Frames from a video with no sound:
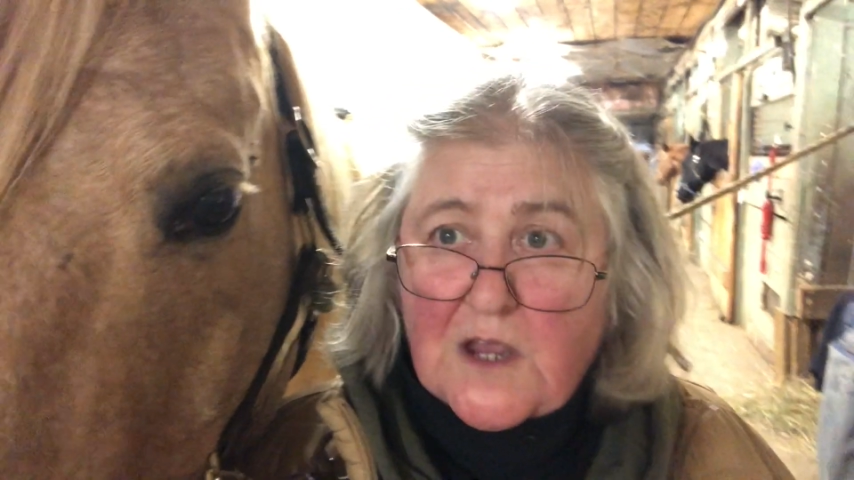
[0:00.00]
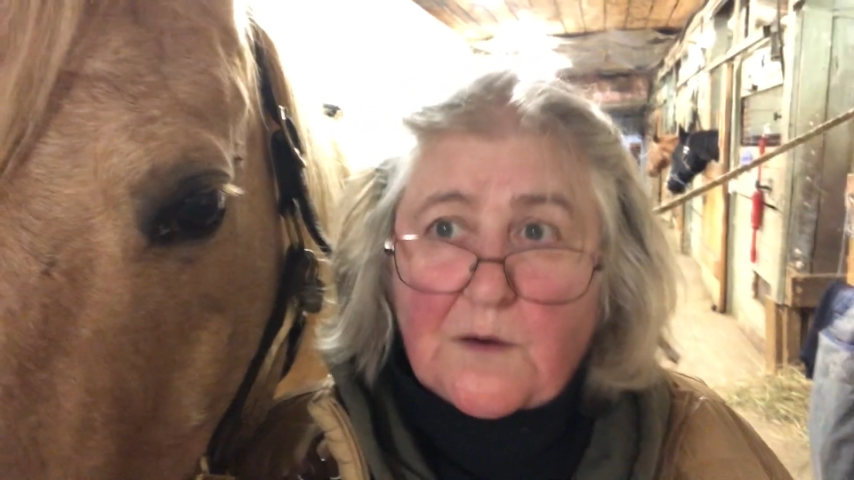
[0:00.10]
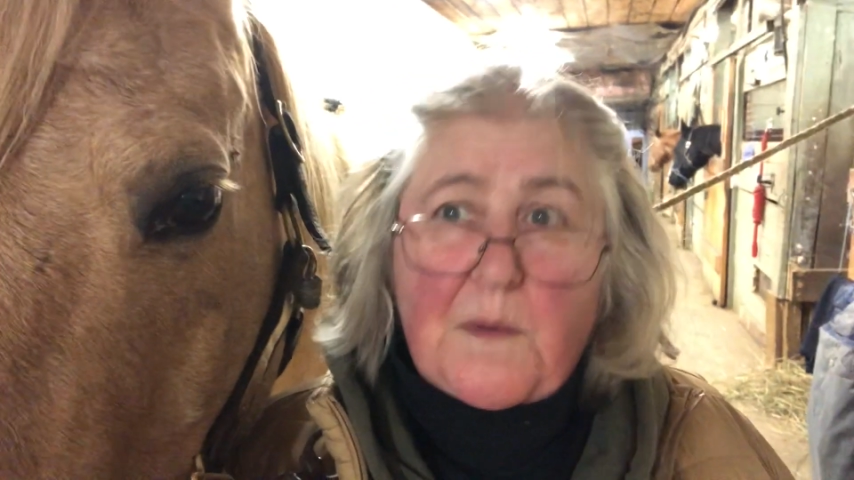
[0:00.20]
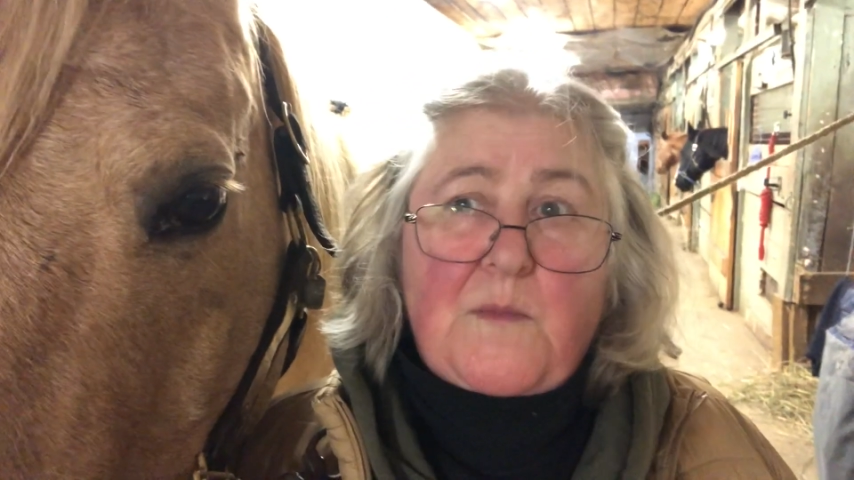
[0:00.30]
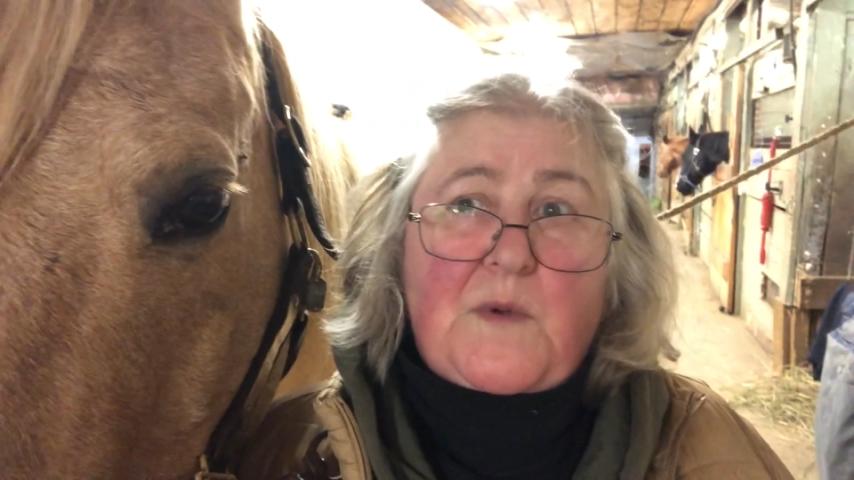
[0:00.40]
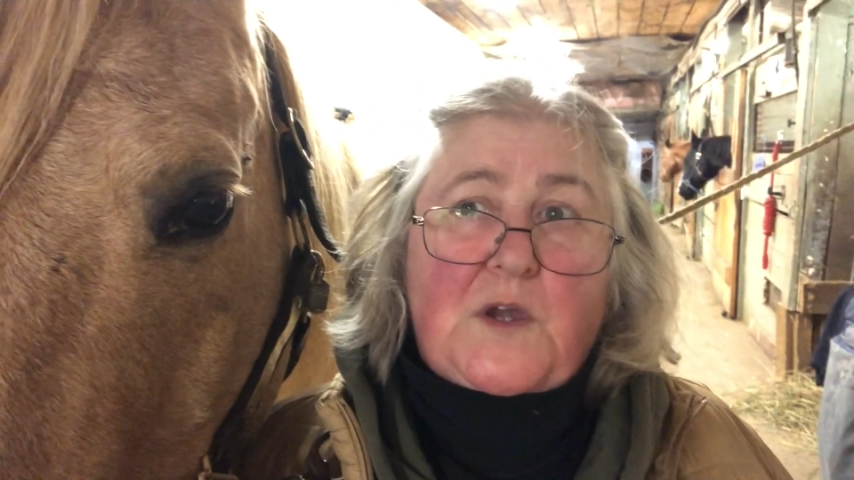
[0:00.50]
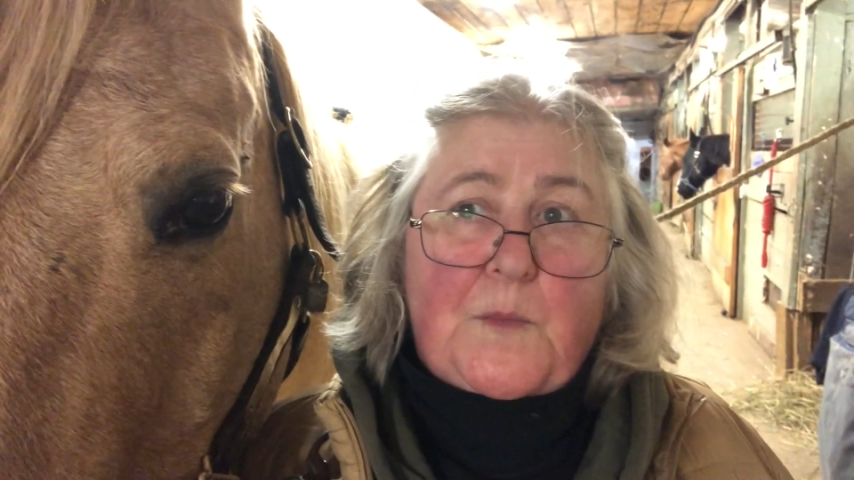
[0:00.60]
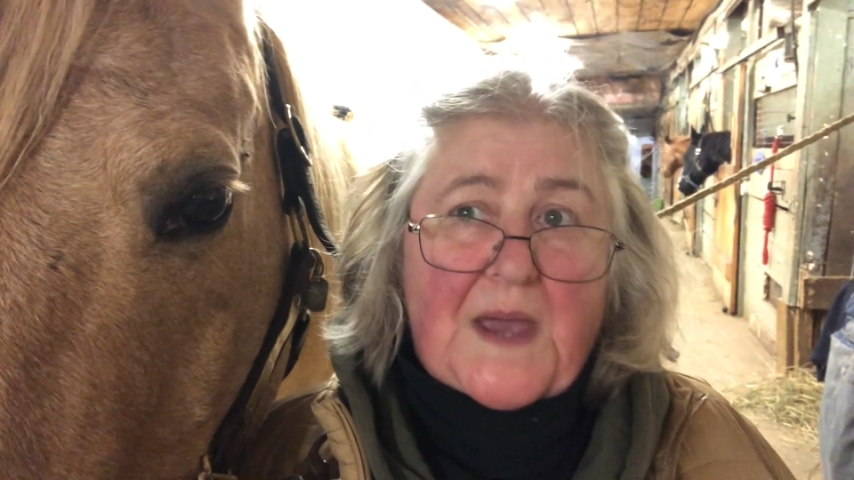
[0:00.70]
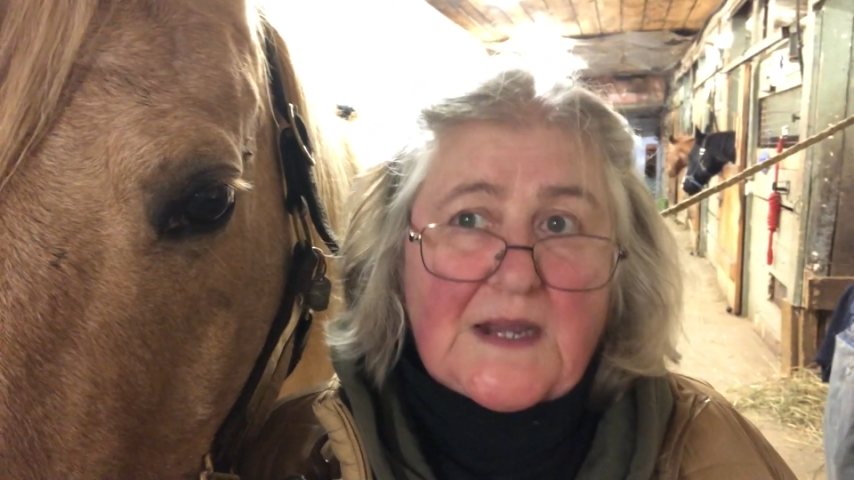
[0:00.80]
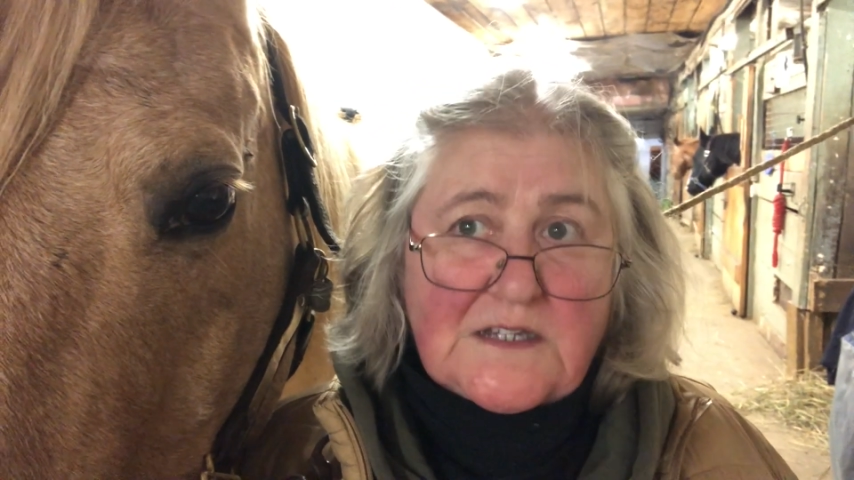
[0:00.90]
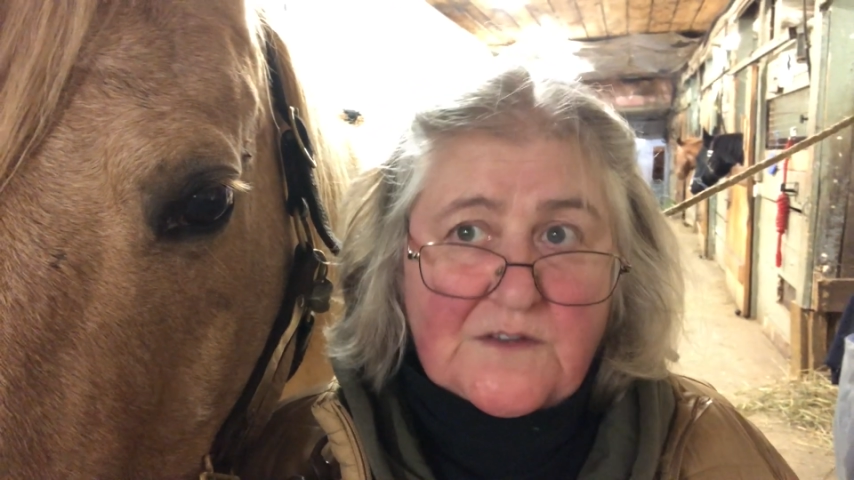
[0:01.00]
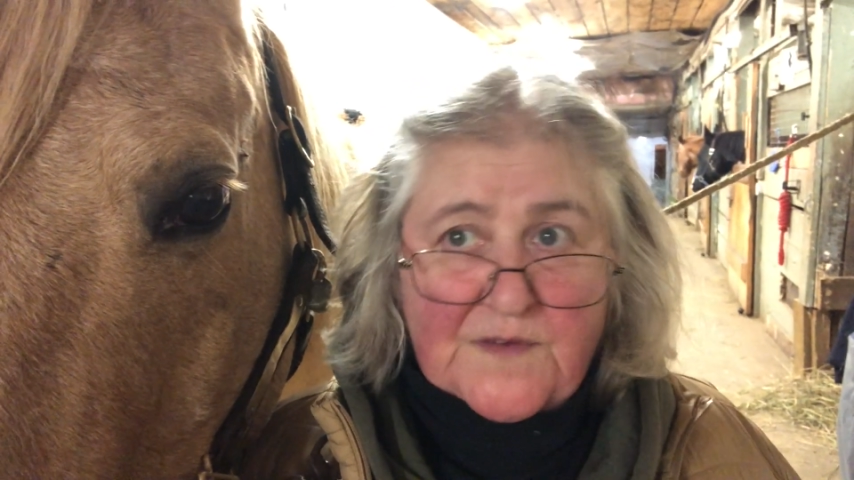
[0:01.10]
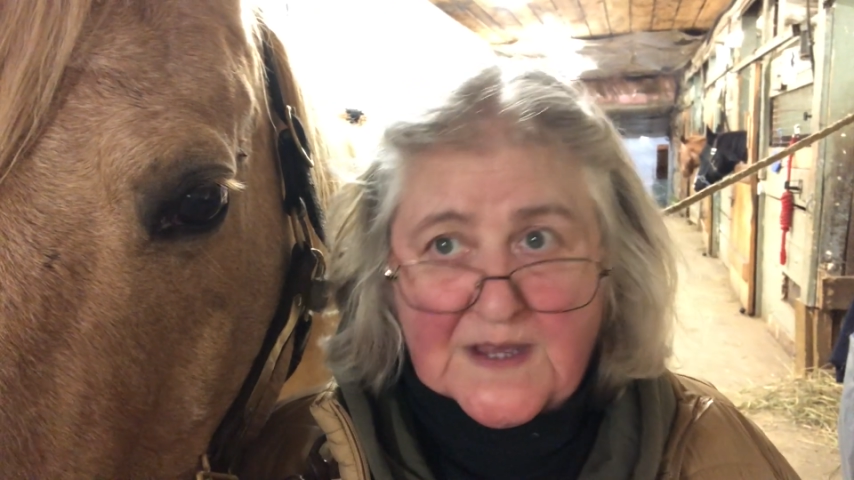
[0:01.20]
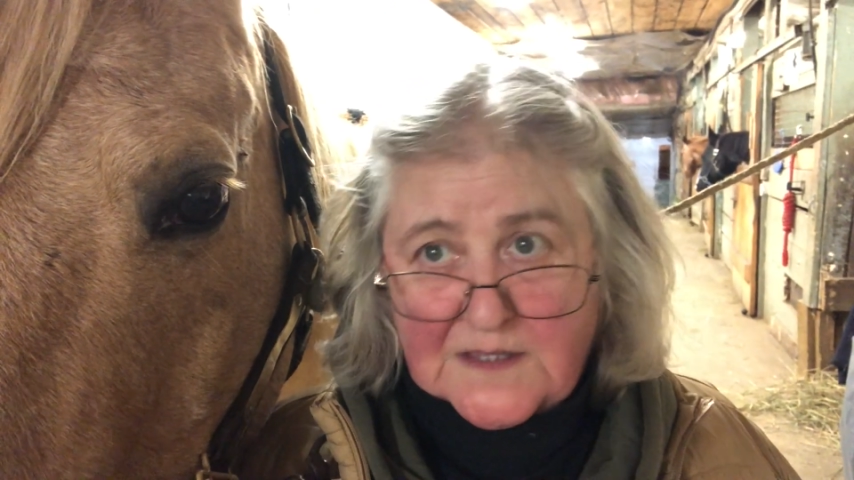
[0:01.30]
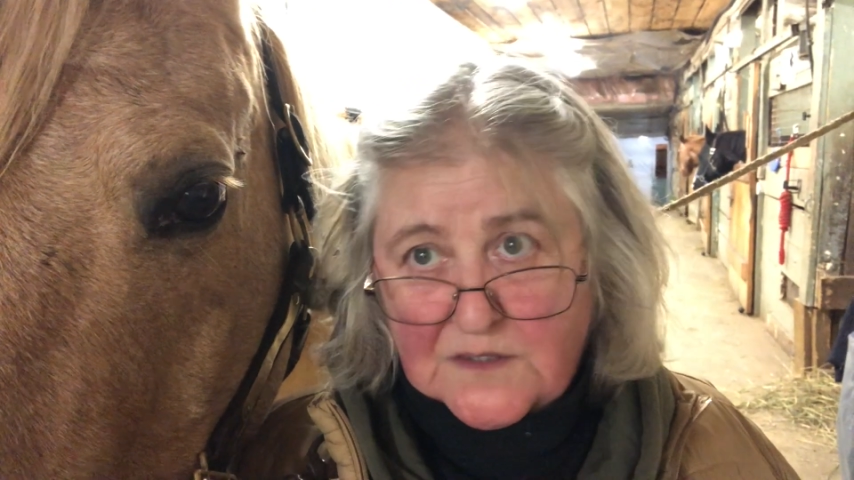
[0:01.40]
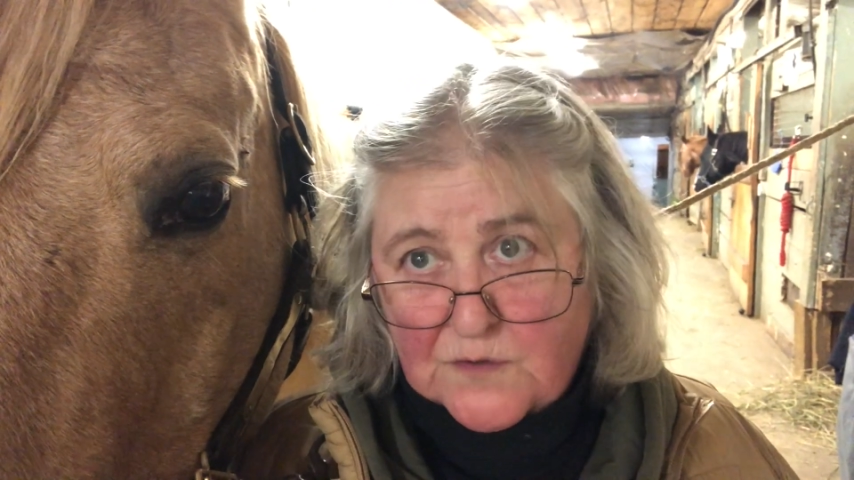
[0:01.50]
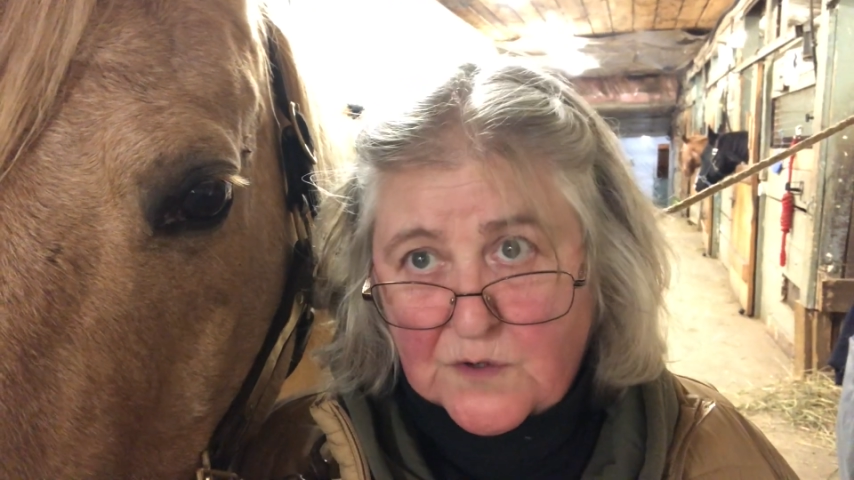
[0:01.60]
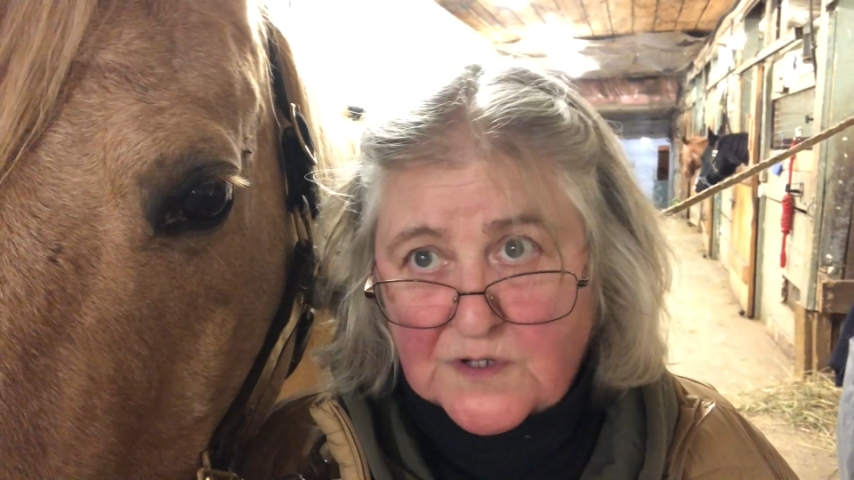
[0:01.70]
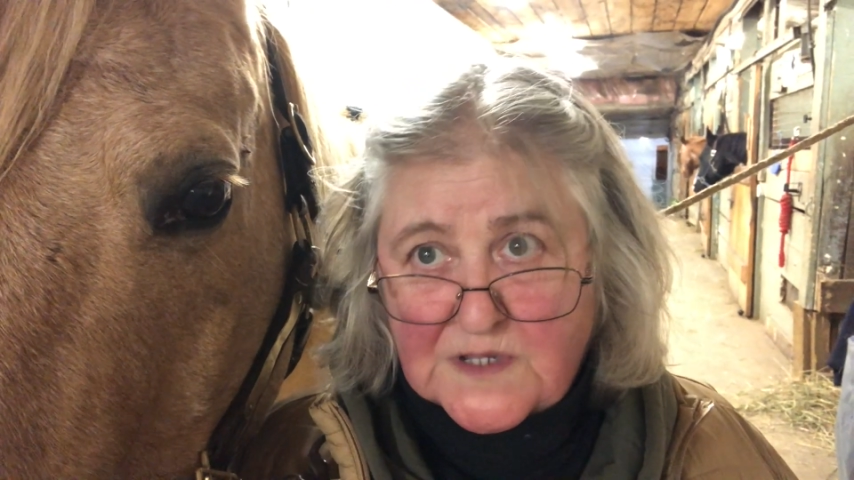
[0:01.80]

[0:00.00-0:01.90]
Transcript: Remember, we go back to the fact that the horse